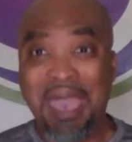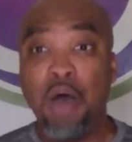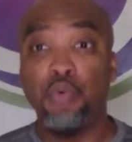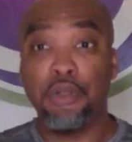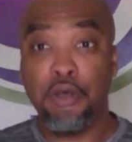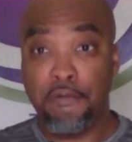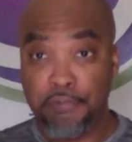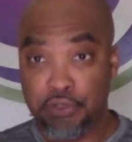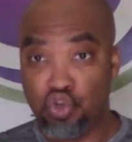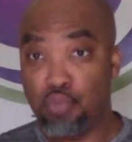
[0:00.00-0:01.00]
out of
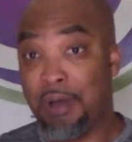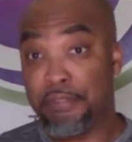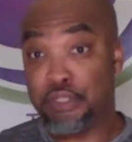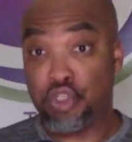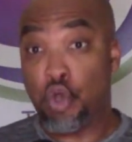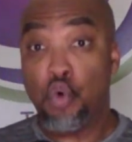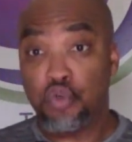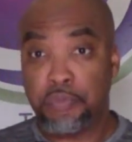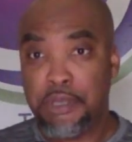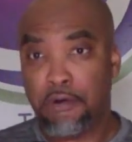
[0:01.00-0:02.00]
the tomb by the
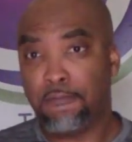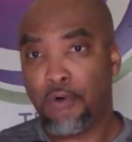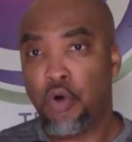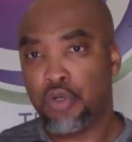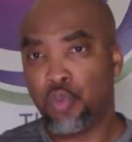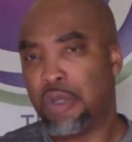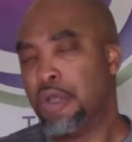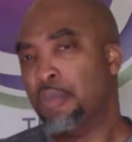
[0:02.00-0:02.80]
stones being rolled away.